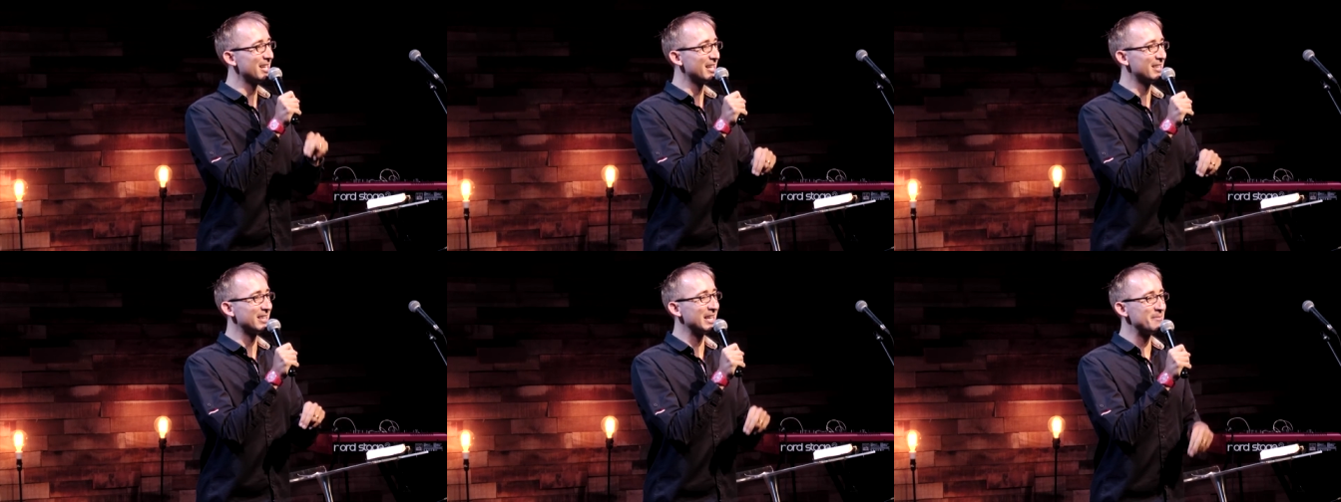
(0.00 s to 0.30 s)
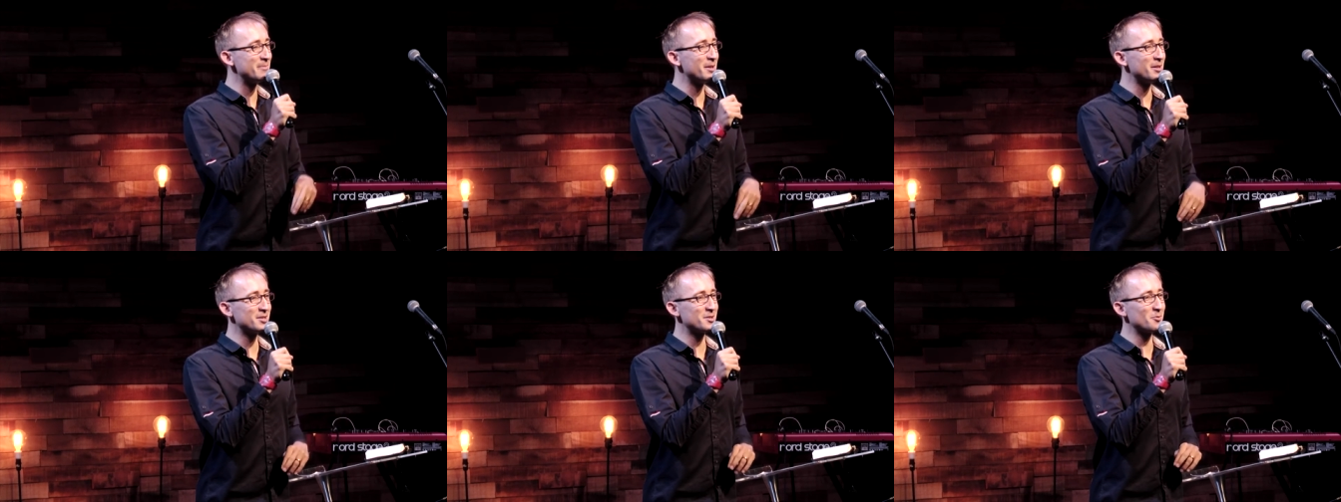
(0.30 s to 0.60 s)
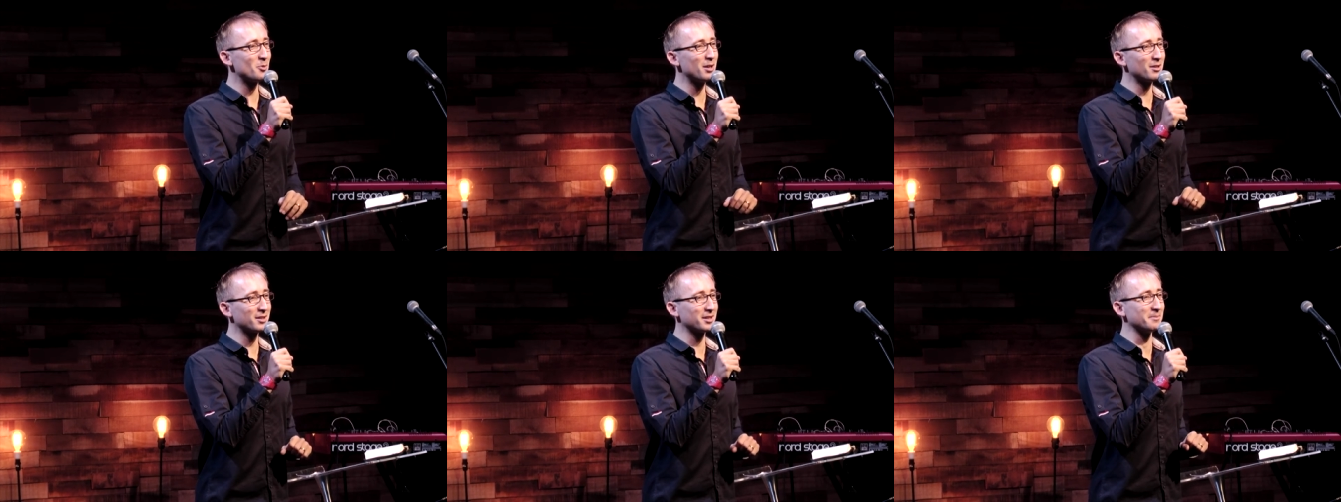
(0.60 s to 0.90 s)
They're most
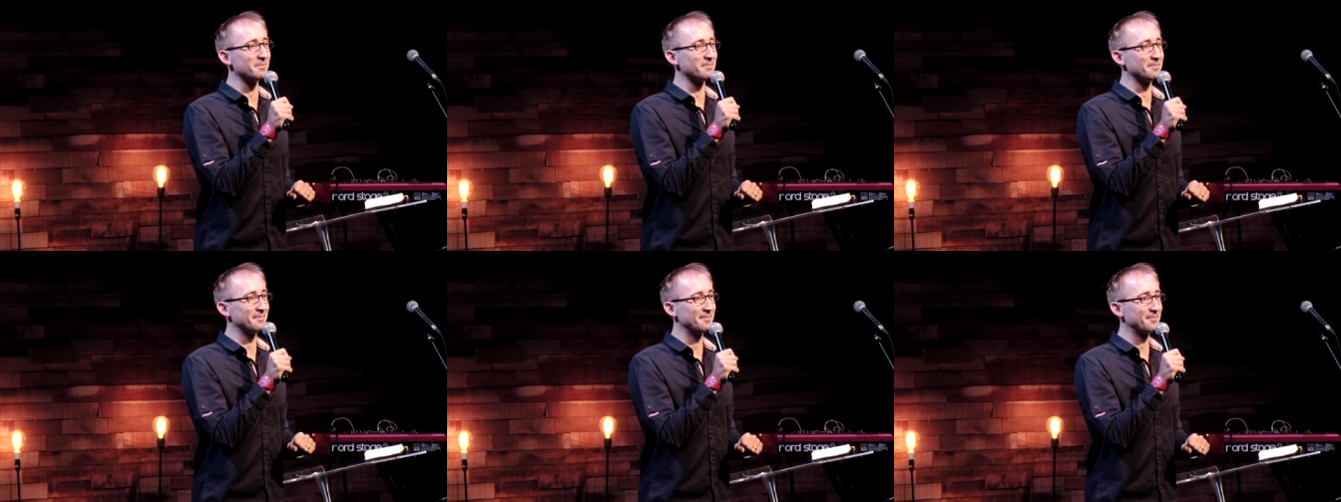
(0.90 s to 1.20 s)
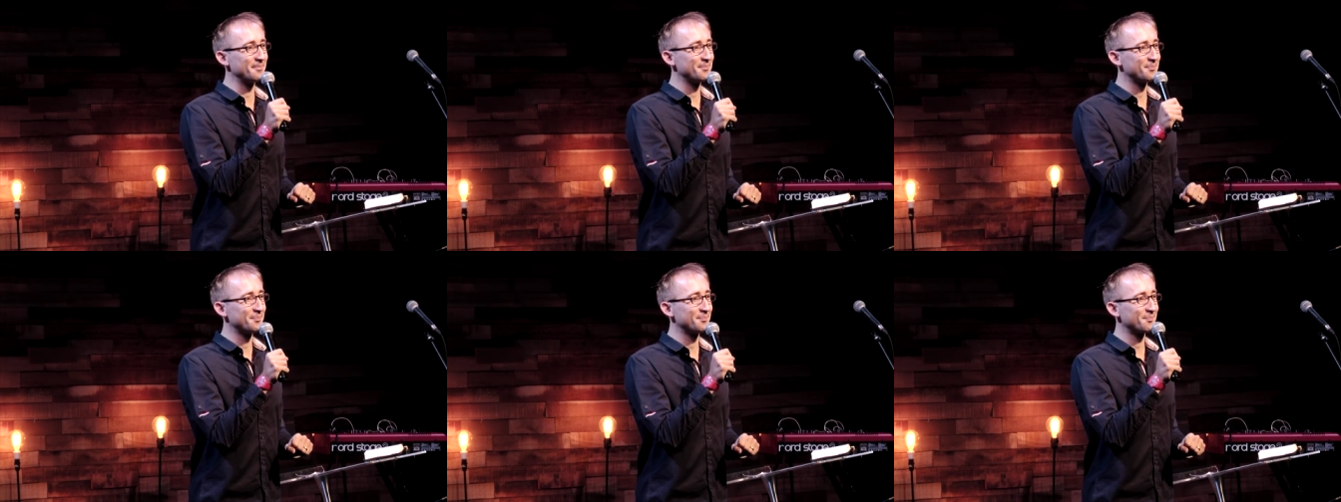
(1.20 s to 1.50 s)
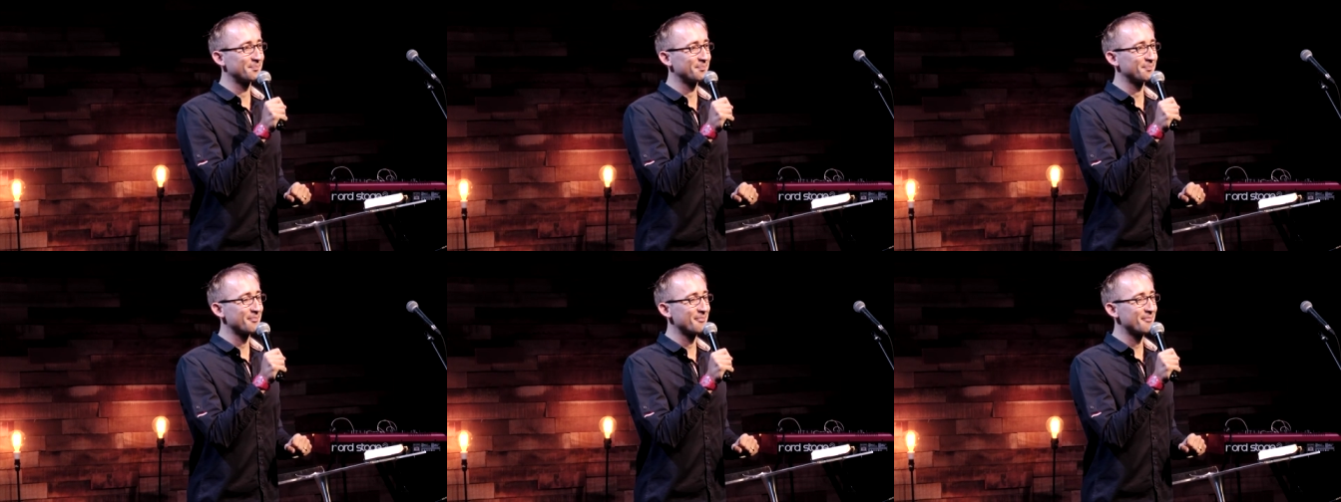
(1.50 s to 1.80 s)
welcome.
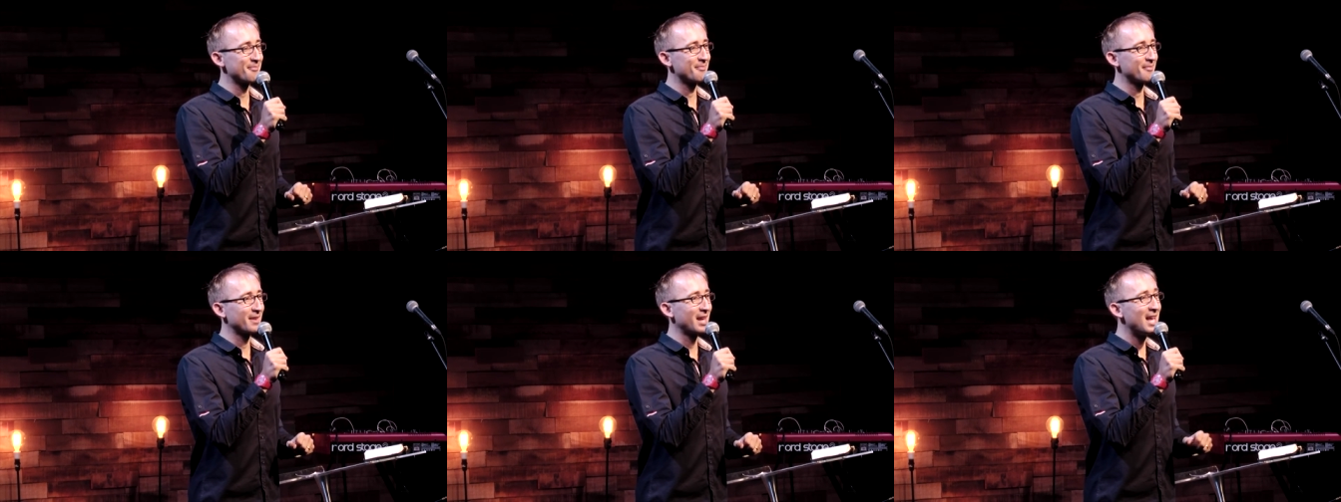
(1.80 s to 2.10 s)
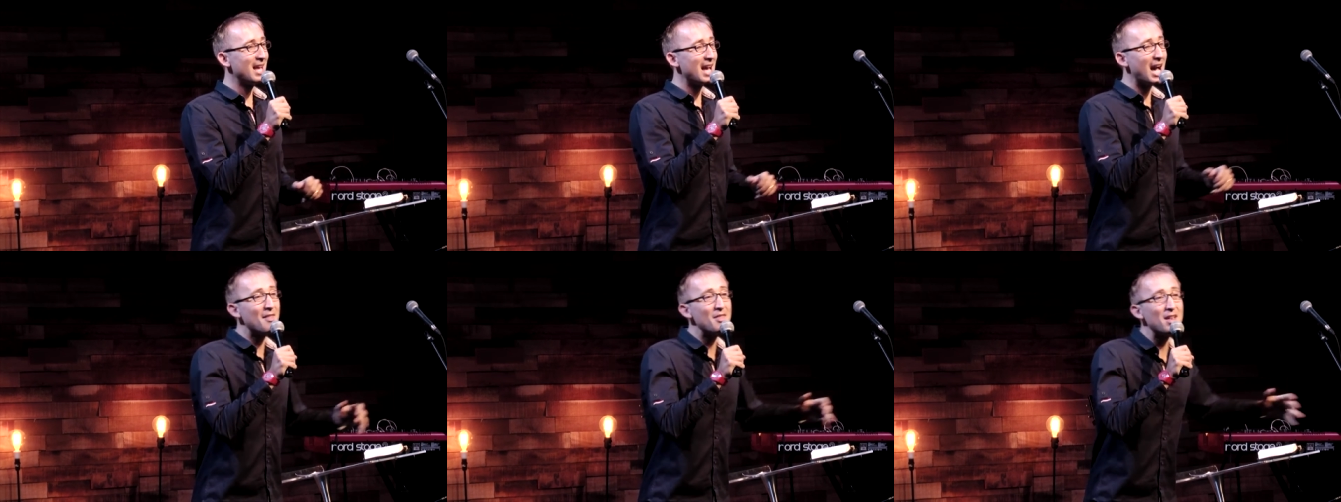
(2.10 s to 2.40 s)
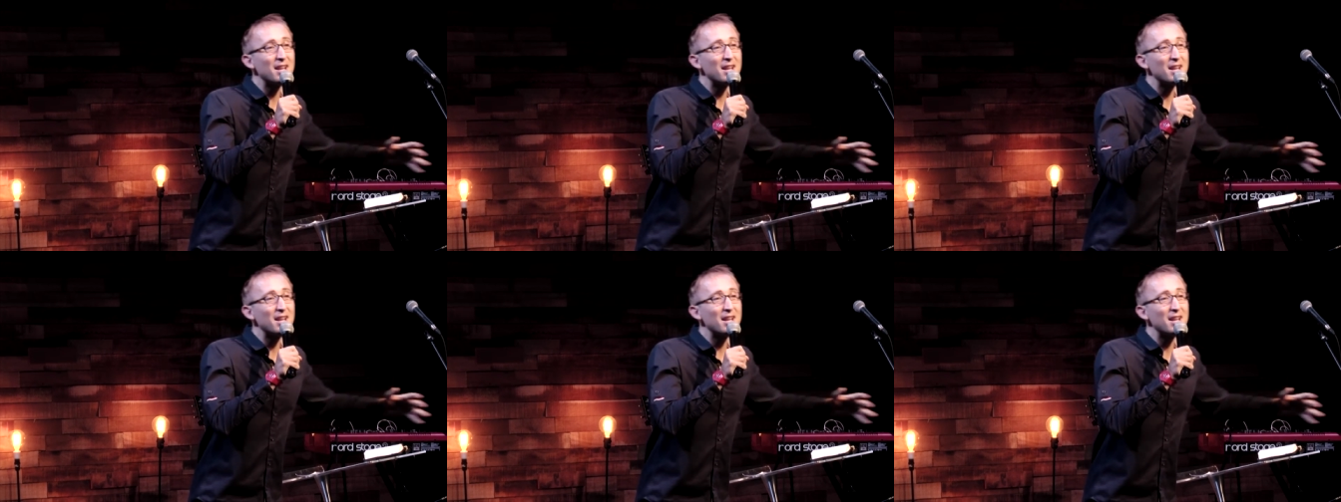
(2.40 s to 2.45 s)
And then